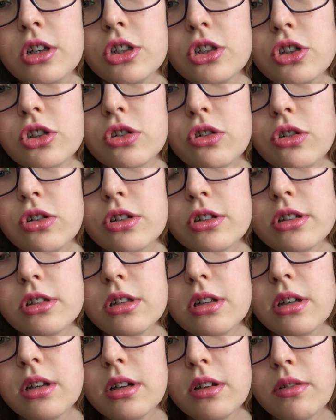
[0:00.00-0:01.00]

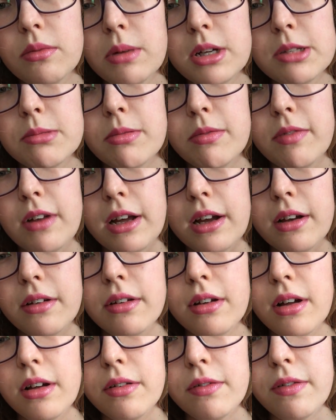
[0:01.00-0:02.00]
shorts. Reminds me of like
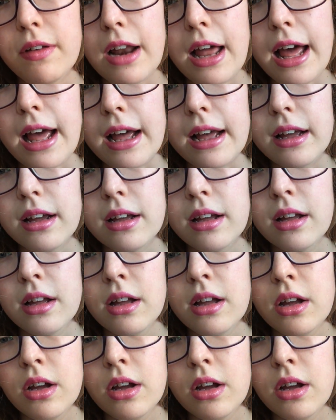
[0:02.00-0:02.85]
a flag.